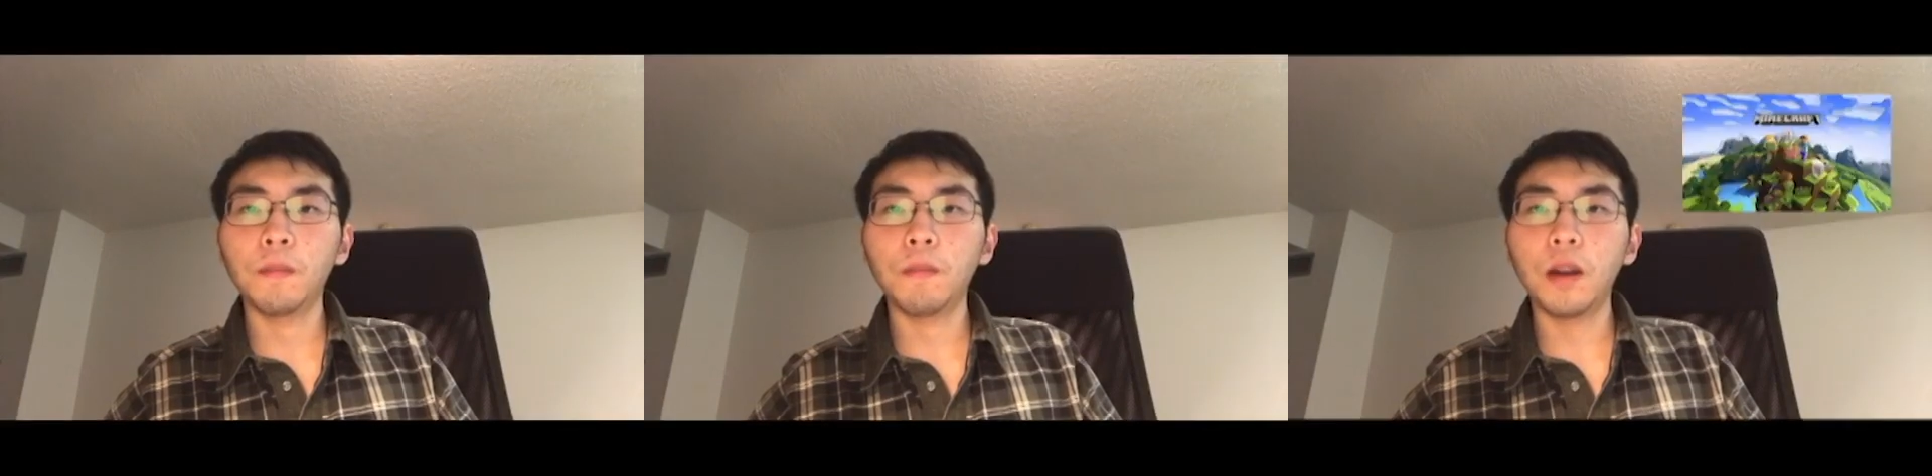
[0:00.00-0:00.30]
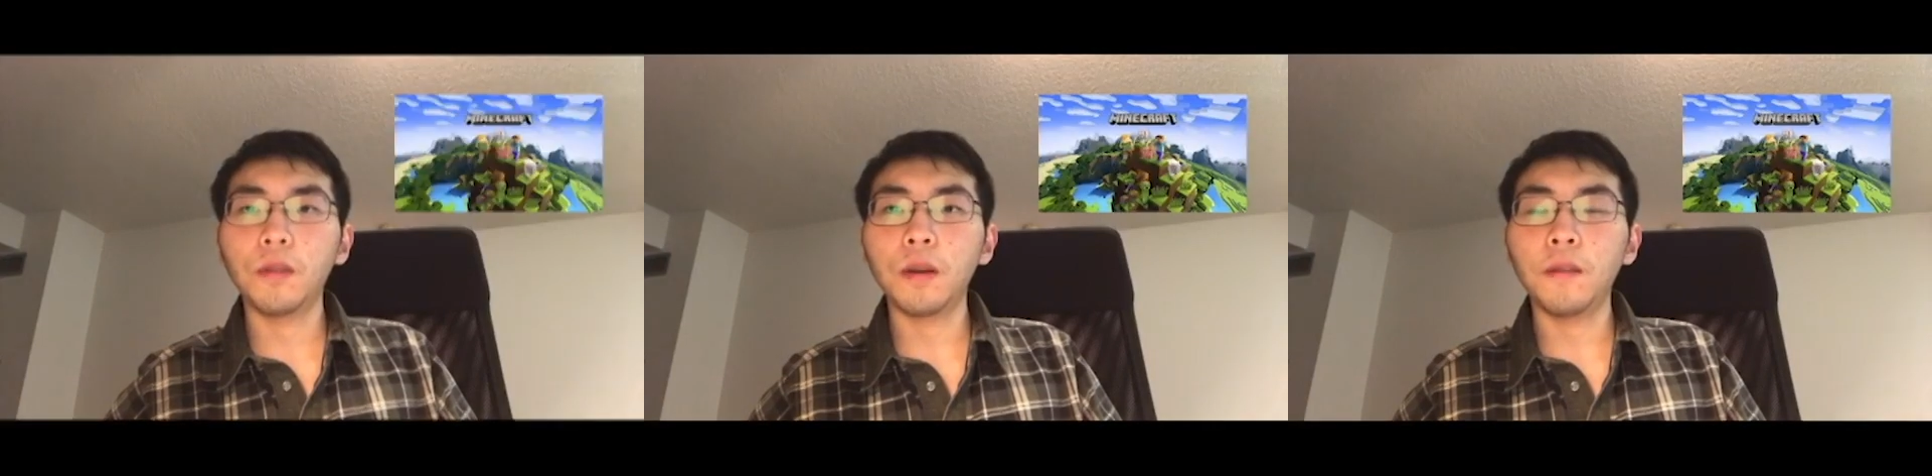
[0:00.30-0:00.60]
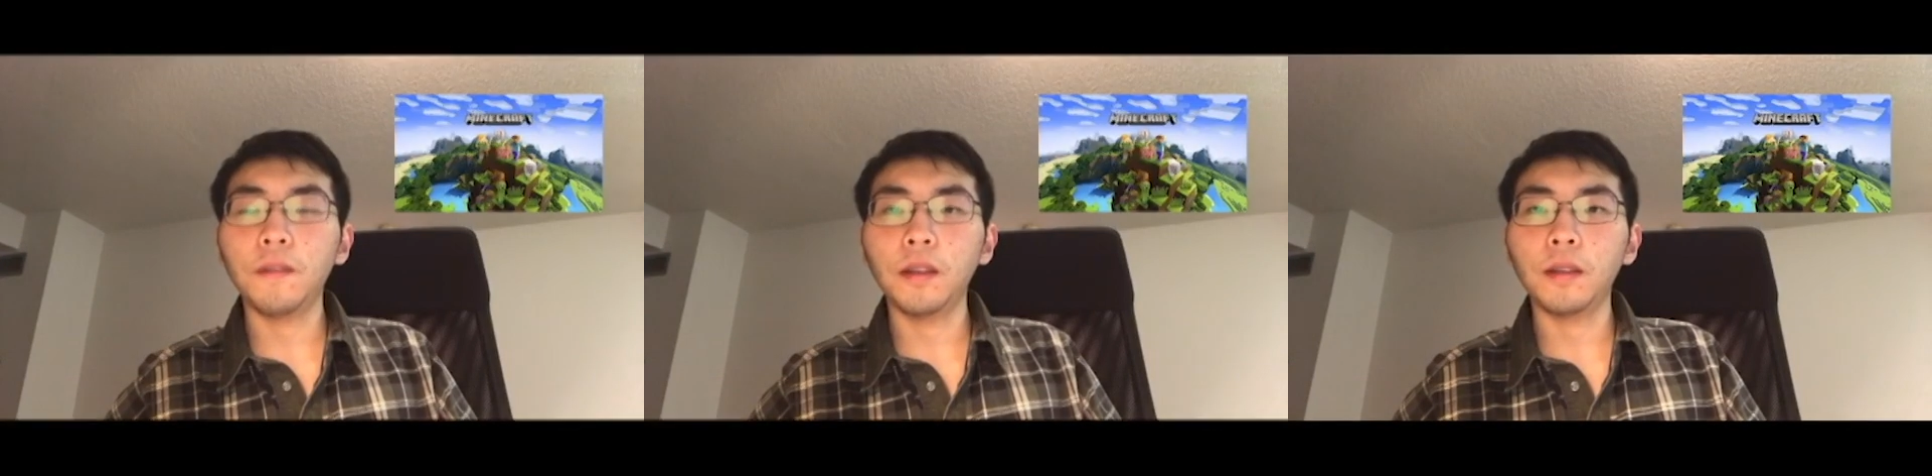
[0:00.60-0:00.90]

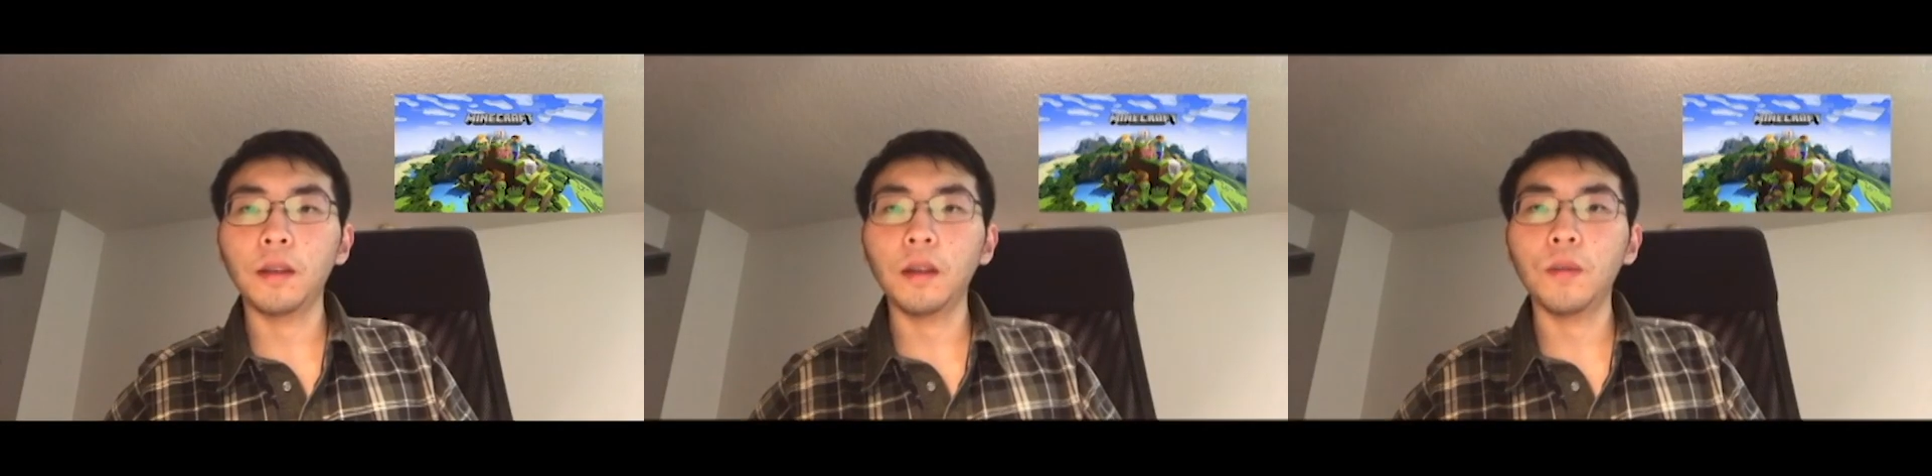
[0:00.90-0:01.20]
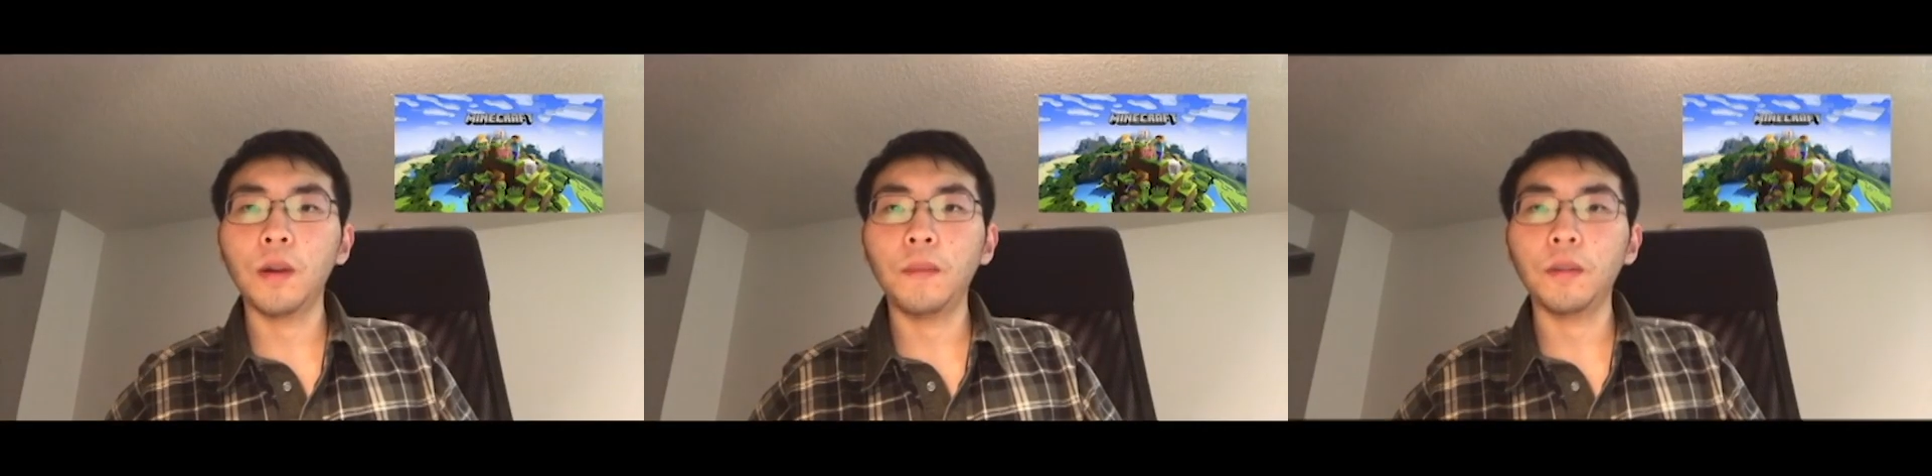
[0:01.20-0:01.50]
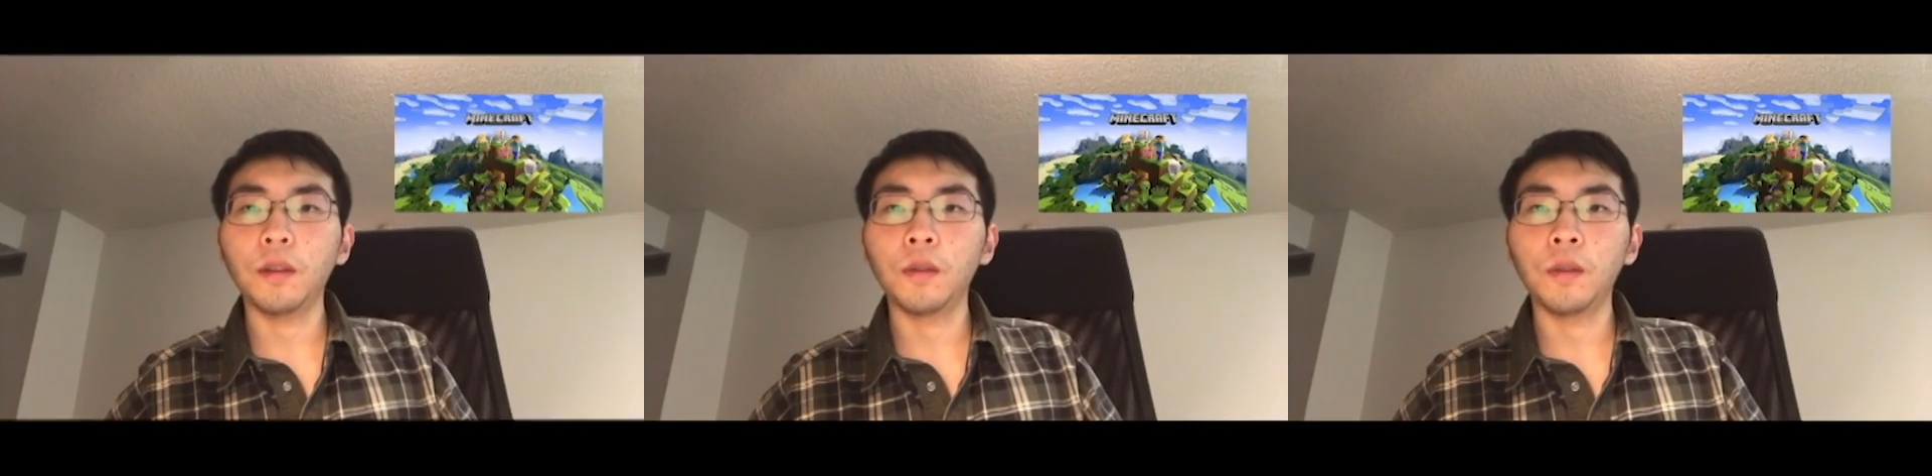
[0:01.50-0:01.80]
Minecraft is one
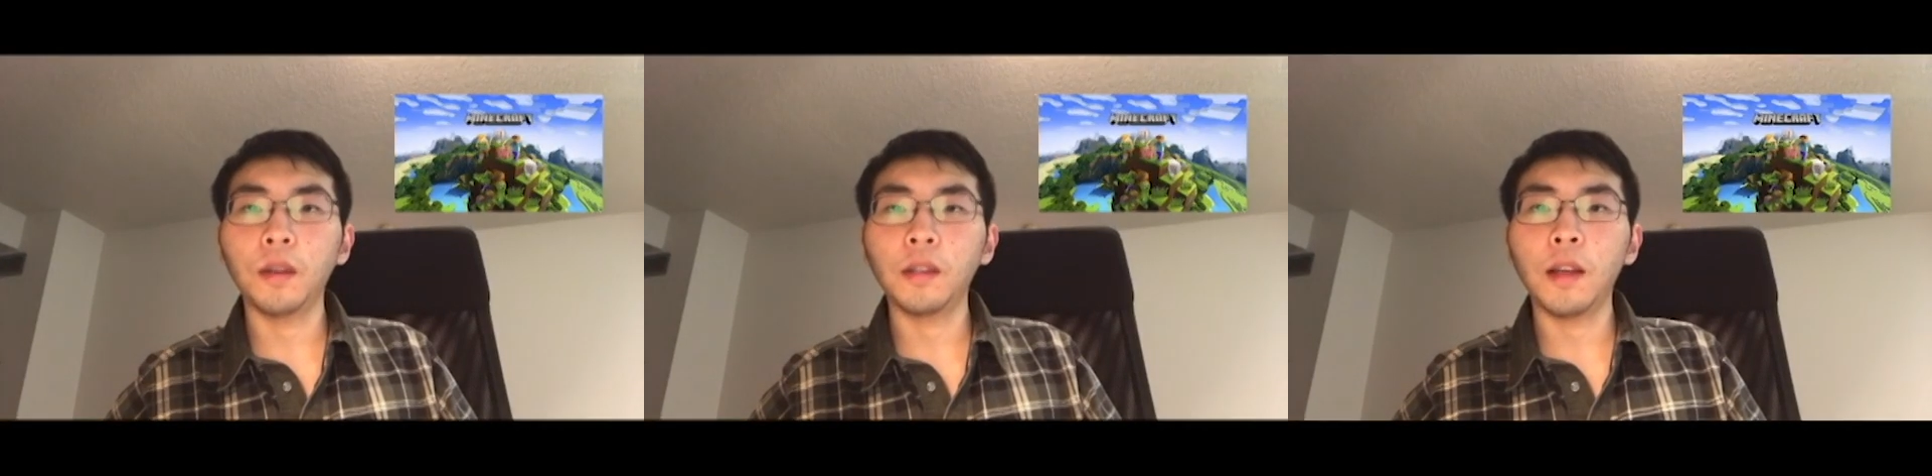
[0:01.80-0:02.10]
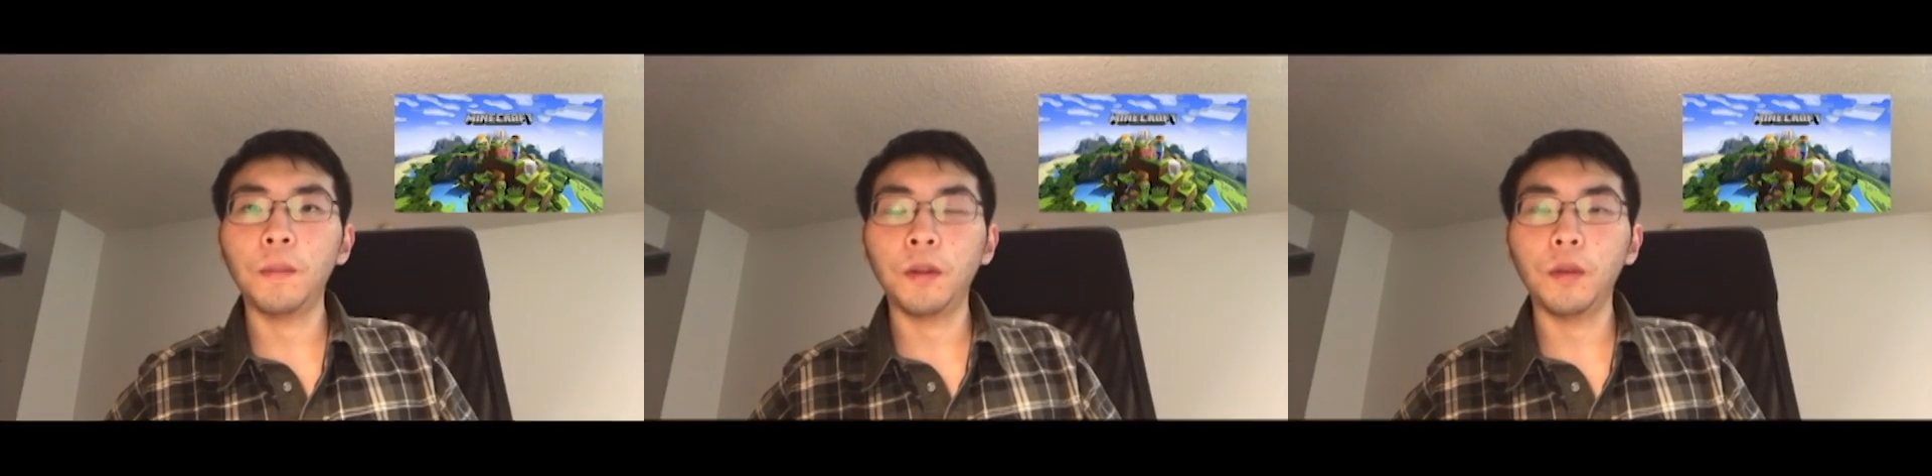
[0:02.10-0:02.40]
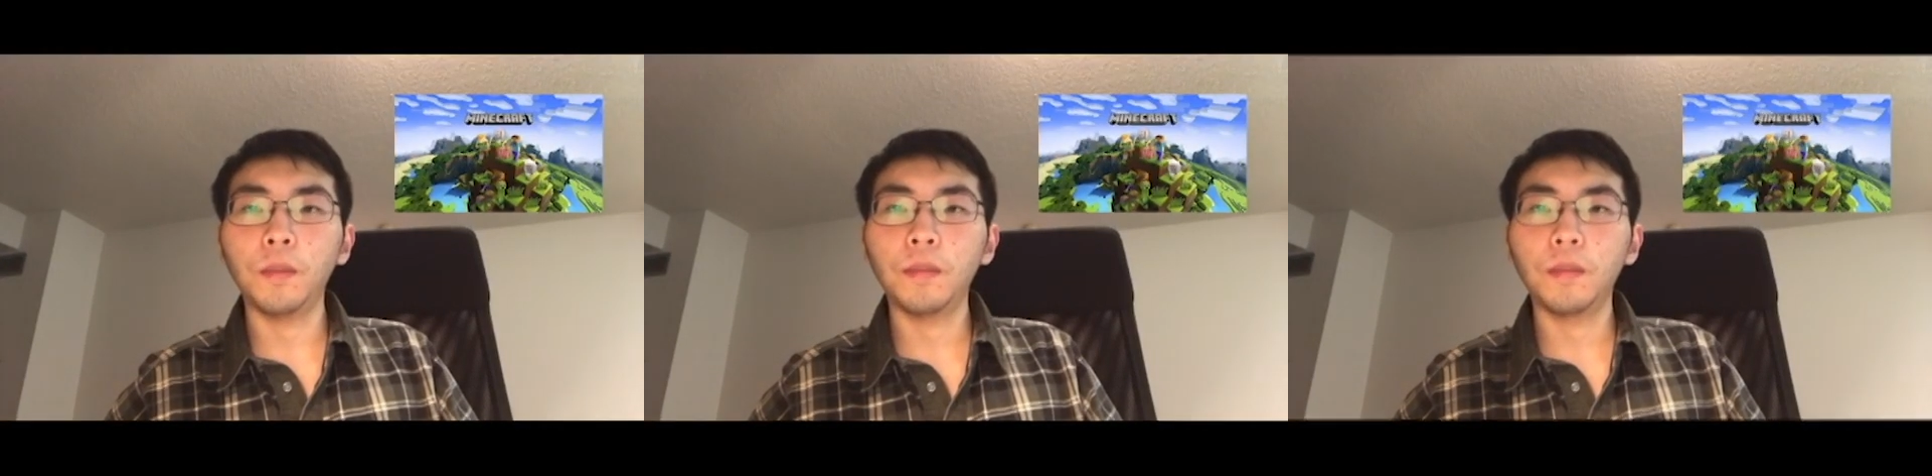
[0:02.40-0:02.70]
of the good example.